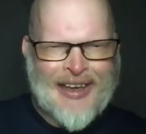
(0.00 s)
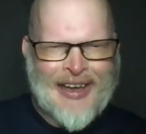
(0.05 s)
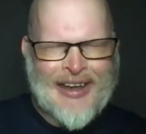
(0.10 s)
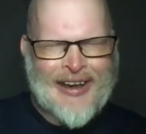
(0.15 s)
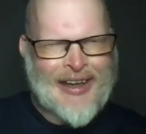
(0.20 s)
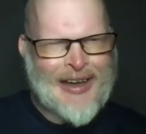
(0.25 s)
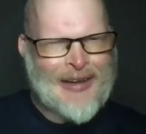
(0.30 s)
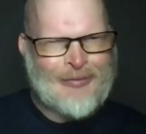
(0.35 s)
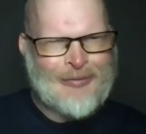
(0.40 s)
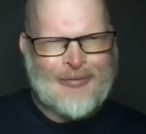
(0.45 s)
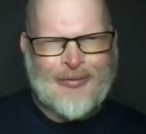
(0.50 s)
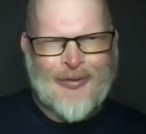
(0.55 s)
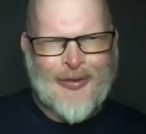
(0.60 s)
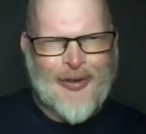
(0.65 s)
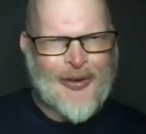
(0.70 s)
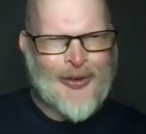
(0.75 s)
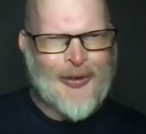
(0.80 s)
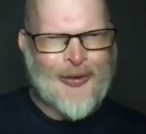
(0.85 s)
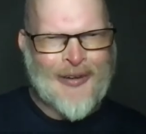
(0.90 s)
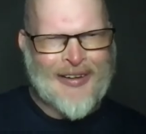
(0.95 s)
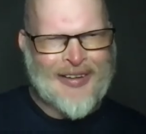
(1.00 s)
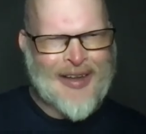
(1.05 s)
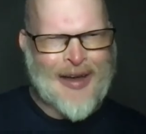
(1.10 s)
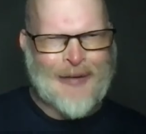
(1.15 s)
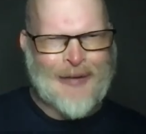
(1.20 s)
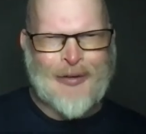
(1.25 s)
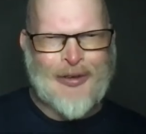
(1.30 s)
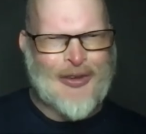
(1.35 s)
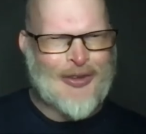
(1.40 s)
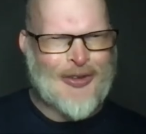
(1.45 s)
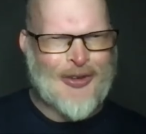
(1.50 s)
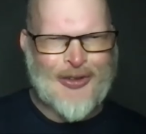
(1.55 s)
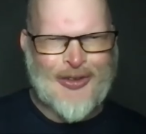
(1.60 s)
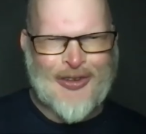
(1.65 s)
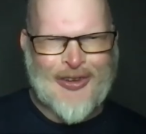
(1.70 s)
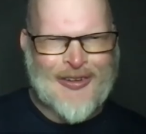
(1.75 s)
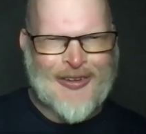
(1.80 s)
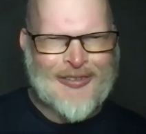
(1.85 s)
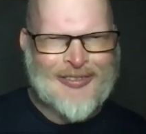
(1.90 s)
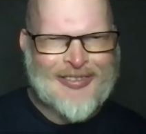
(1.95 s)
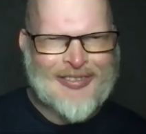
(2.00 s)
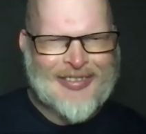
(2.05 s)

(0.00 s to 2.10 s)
And I'm always happy to talk to you.